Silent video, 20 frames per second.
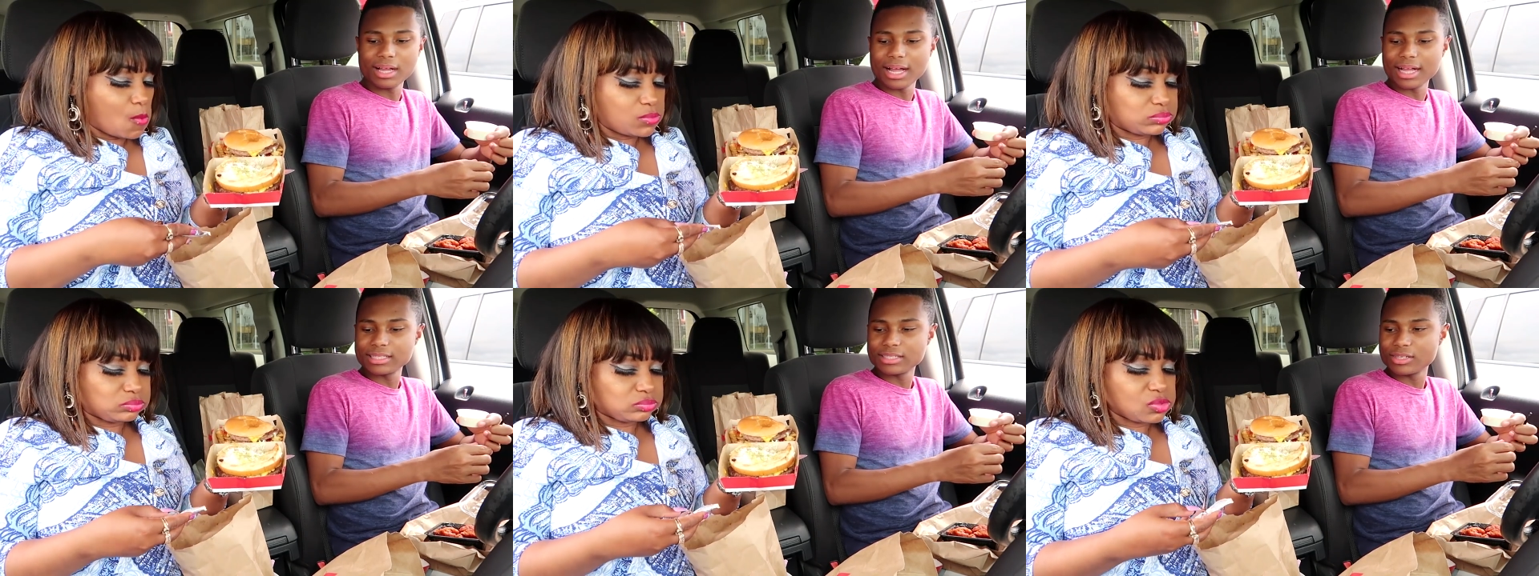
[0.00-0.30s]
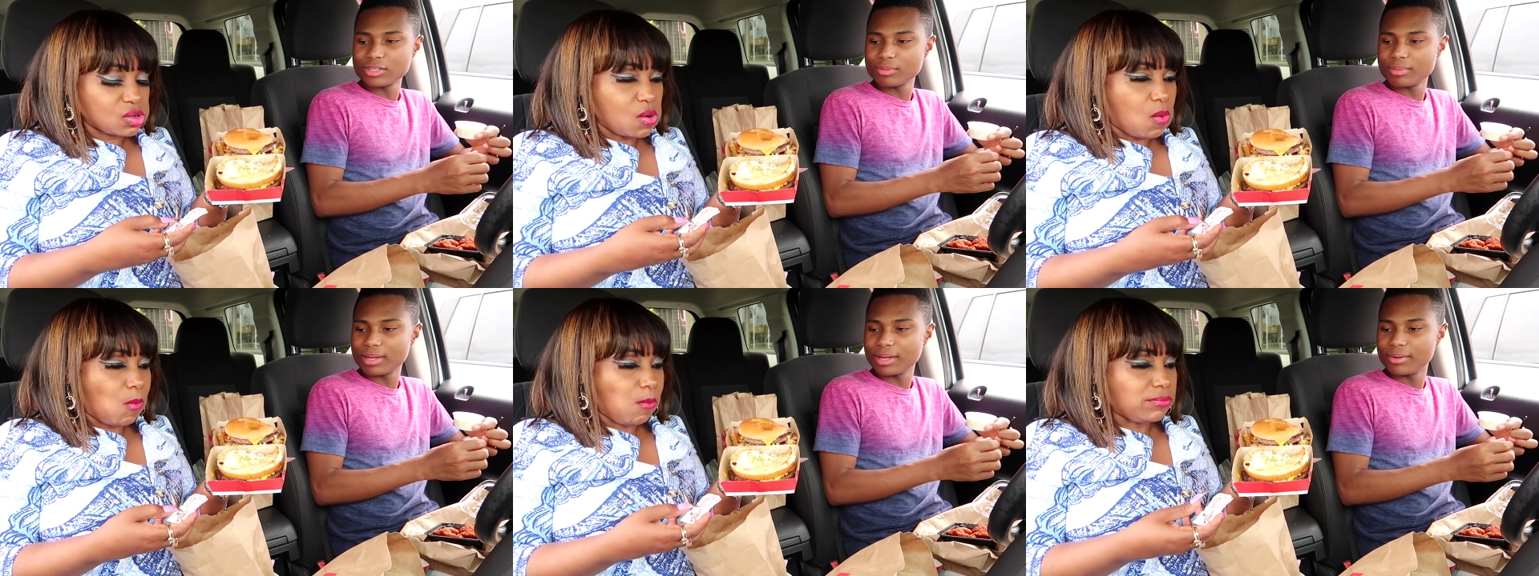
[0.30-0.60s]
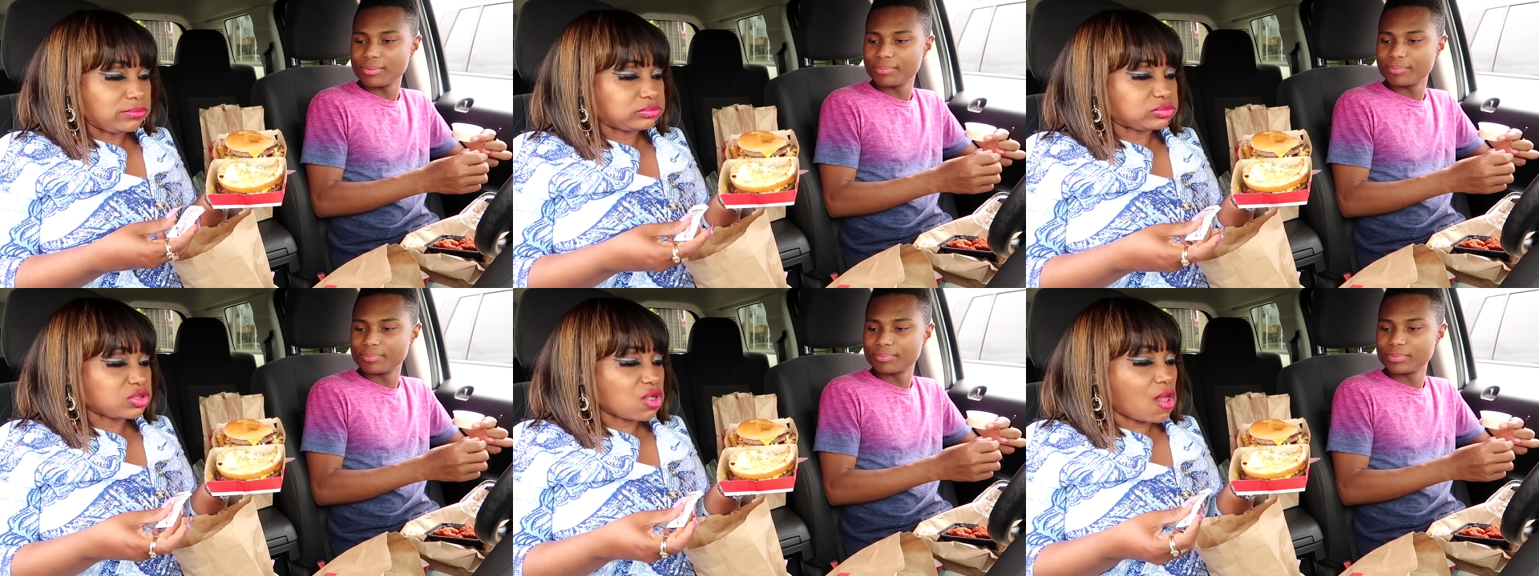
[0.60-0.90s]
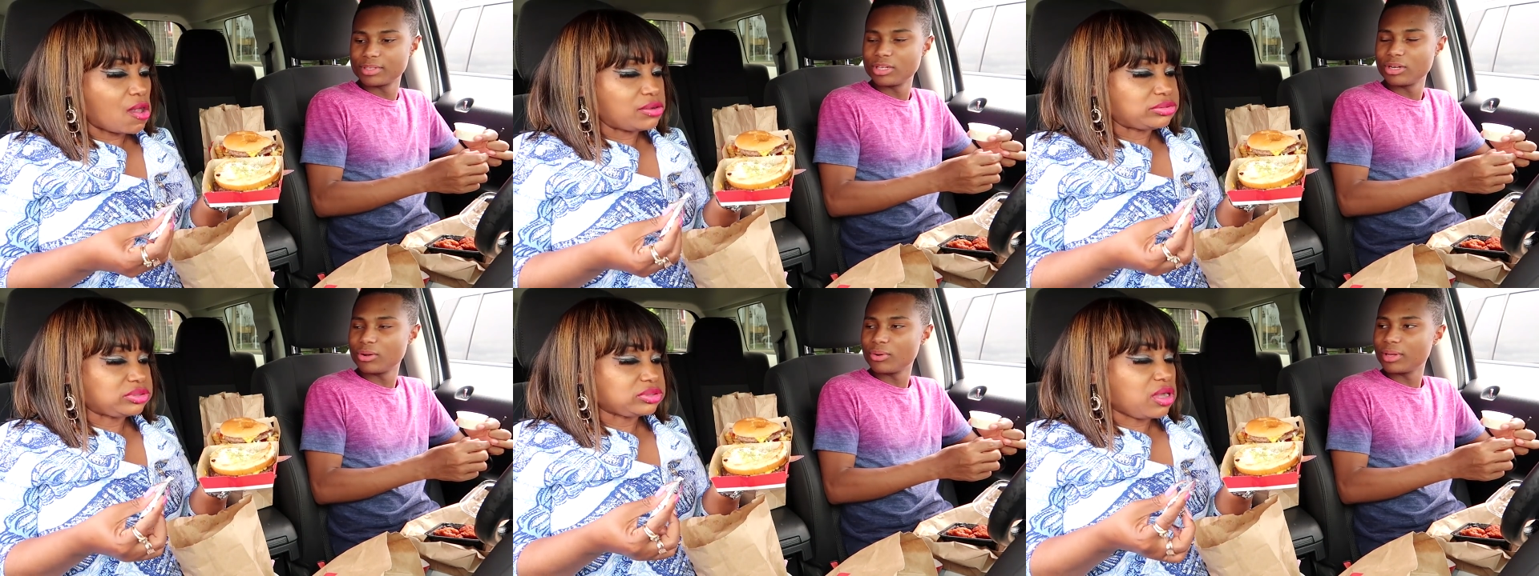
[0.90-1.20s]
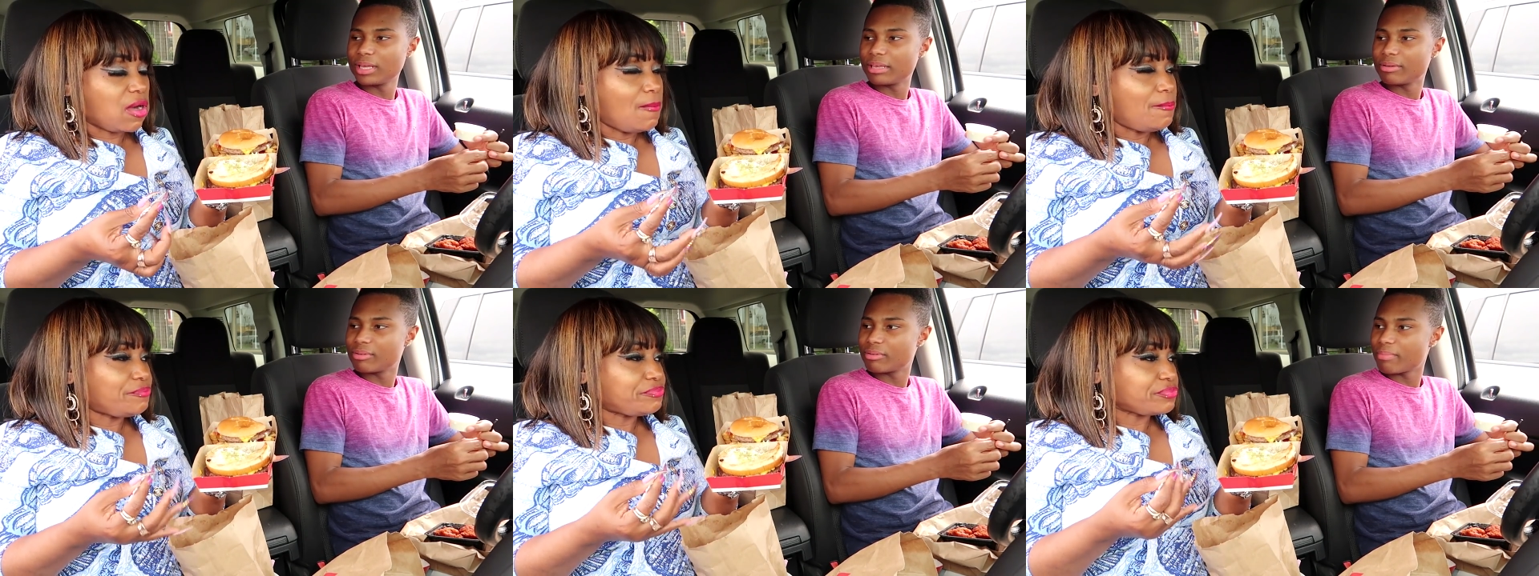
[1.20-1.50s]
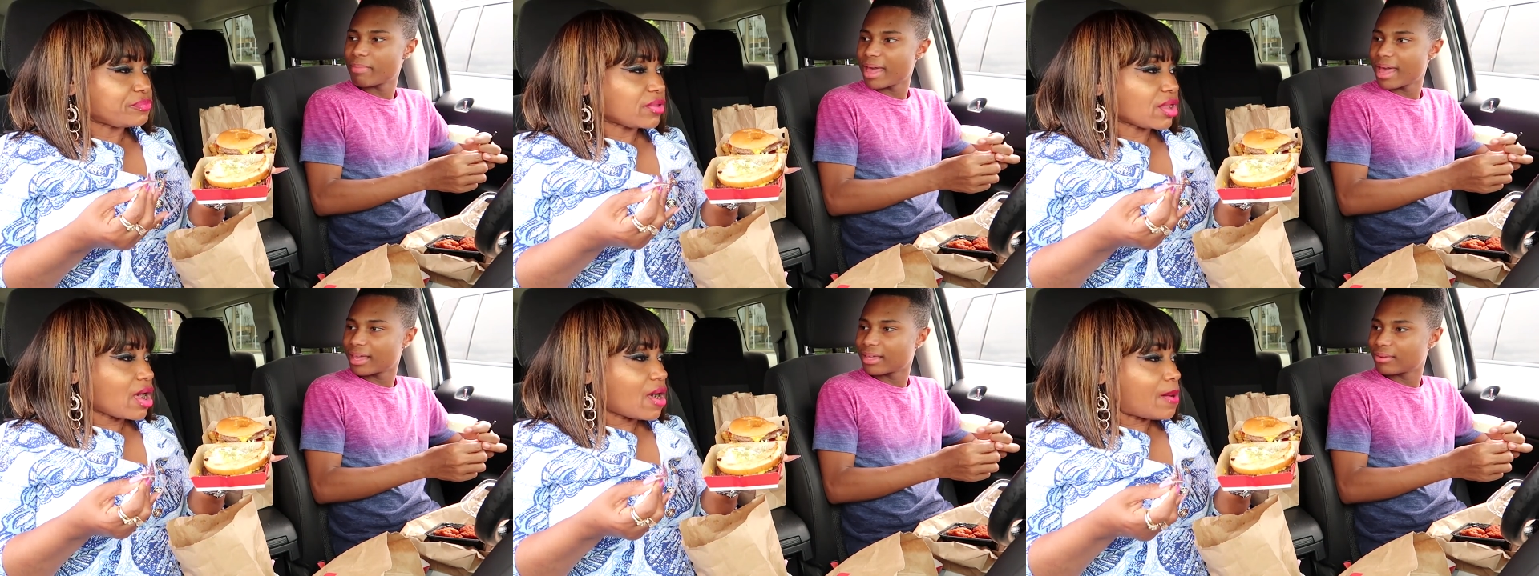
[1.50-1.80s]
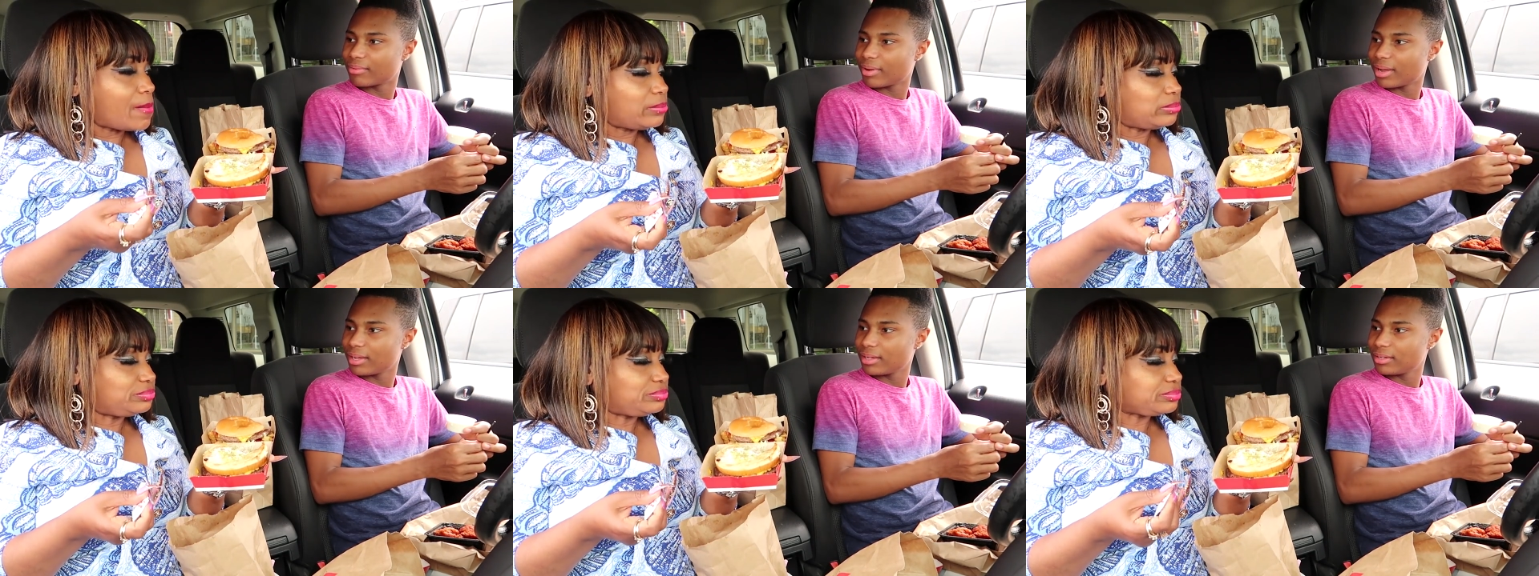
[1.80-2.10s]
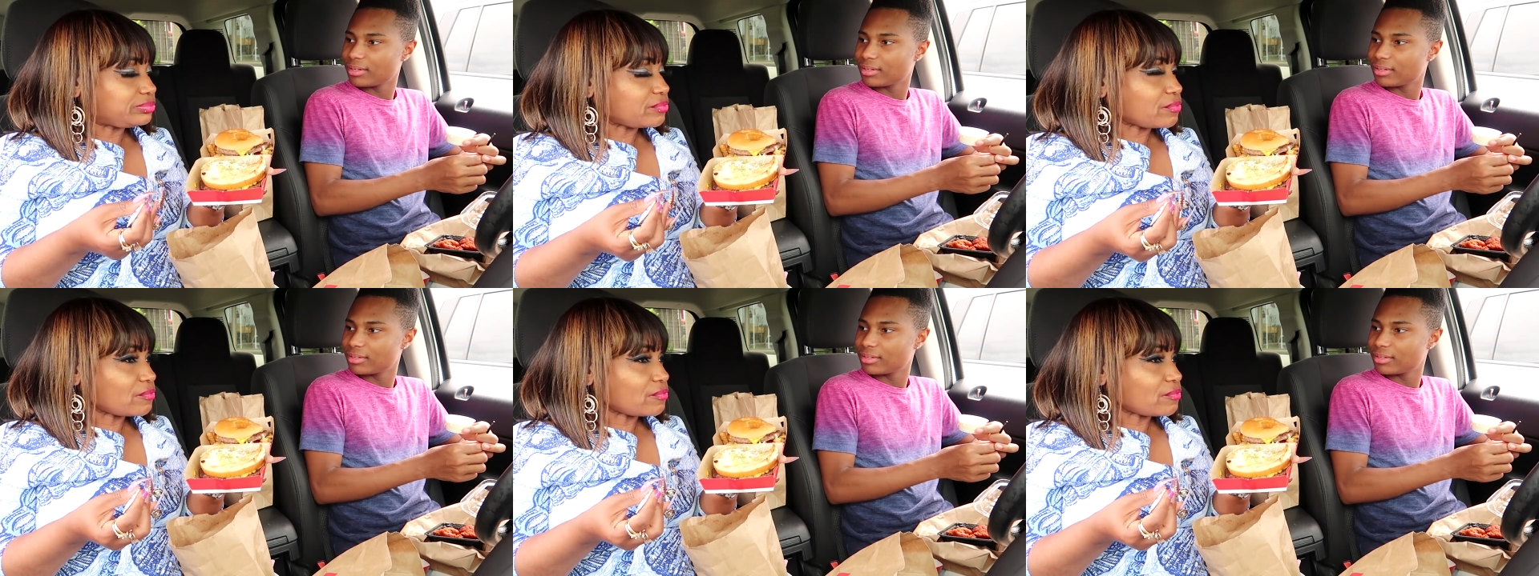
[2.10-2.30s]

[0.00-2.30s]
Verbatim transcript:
Speaker 1: I told you about, you don't eat with Mac, right?